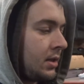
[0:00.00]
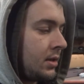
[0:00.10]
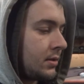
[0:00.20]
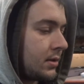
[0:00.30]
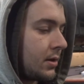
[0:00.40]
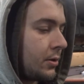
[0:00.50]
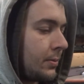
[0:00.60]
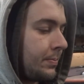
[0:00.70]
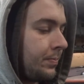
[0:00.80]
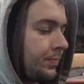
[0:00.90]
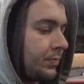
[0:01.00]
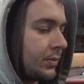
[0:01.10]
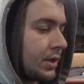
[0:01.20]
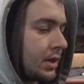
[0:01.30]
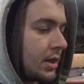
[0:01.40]
So
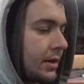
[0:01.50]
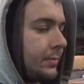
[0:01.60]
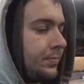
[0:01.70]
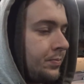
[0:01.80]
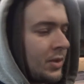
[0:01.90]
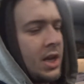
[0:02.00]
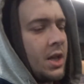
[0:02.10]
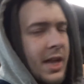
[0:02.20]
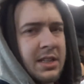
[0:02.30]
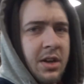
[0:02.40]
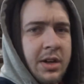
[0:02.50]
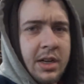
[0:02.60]
that's good.